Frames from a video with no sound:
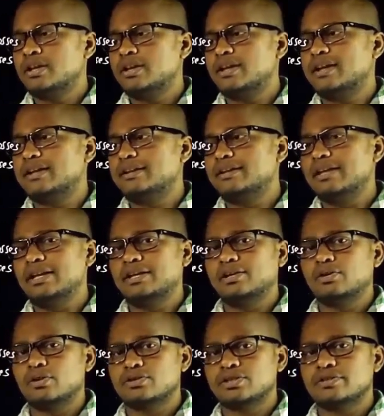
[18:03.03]
and dielectric
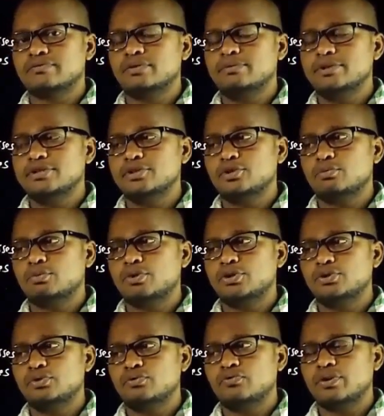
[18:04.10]
losses will be
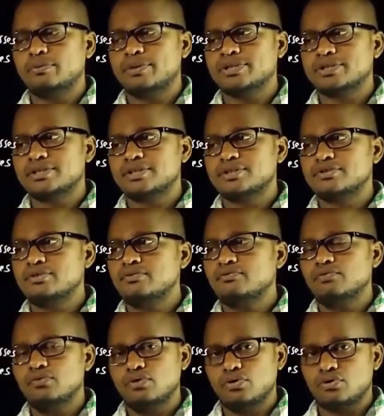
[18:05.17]
0.25 percentage of
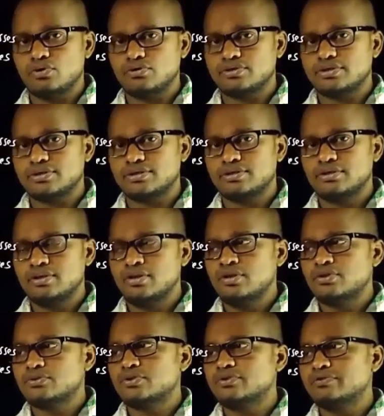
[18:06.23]
full load losses.
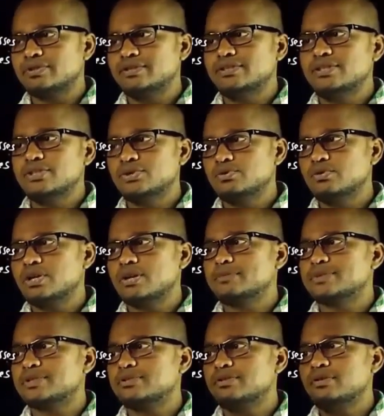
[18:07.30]
So that's why these two
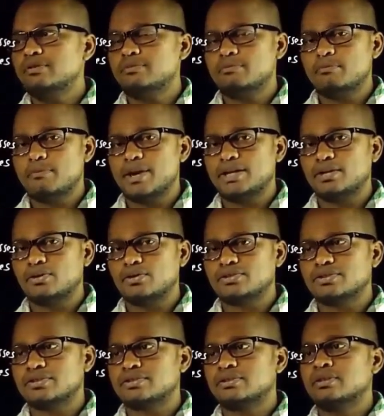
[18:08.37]
comes under minor
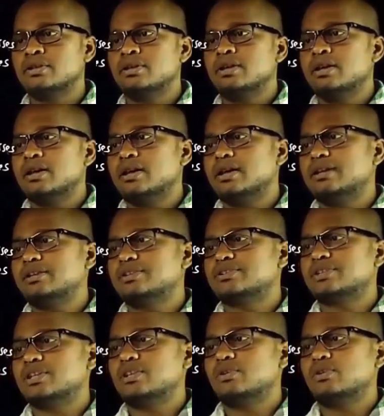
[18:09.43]
losses, and
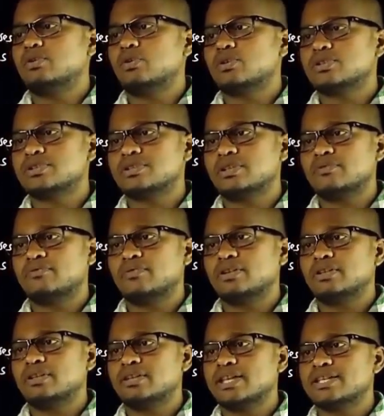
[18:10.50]
stray load losses are
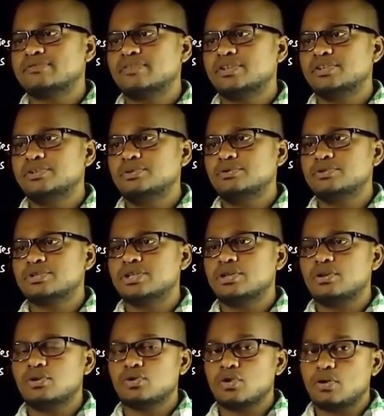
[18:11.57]
further classified into stray
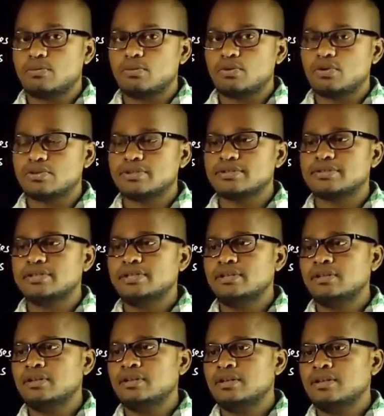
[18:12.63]
load copper losses and
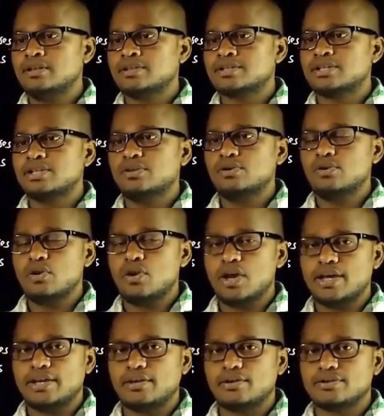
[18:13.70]
stray load
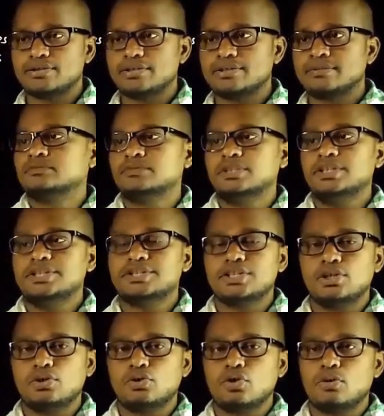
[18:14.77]
iron losses. These stray
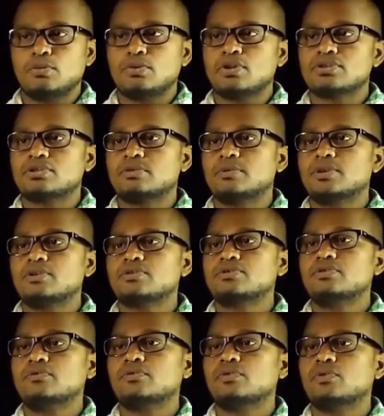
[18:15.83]
load copper losses are because
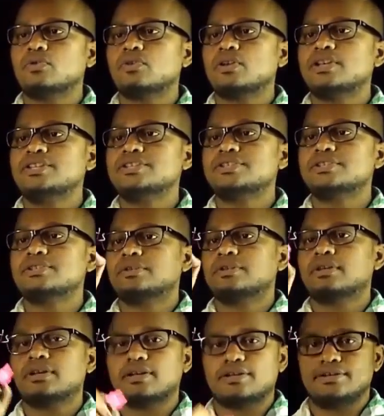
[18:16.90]
of localized
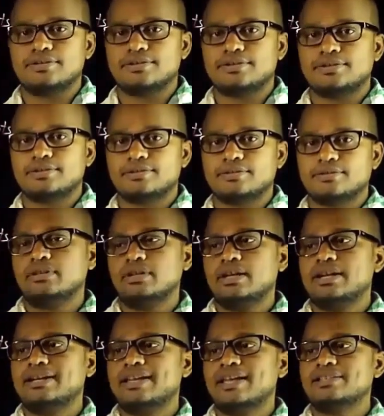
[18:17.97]
currents,
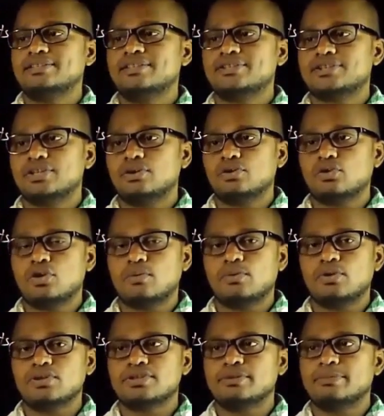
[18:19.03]
and as the stray load copper
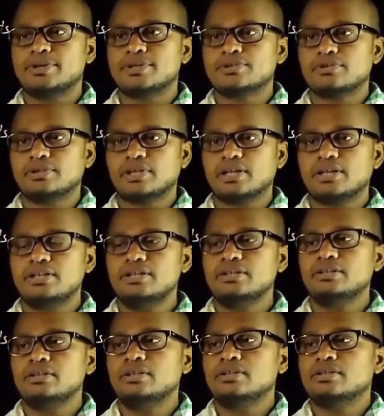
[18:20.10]
loss depends on current,
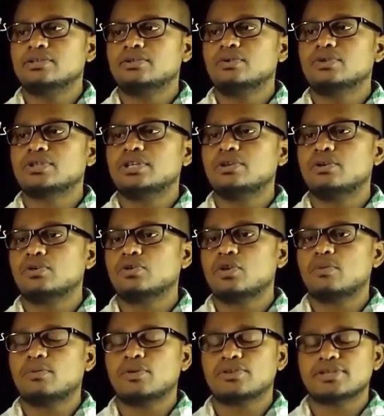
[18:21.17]
so stray load
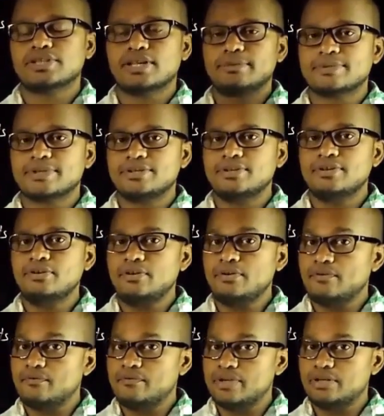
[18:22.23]
copper losses comes under
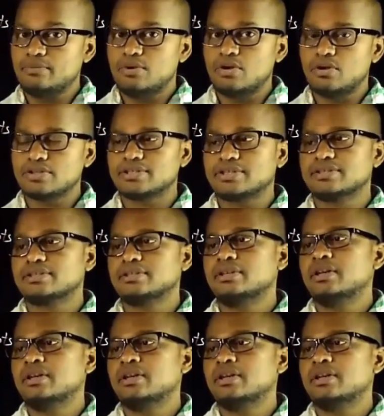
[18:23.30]
variable losses,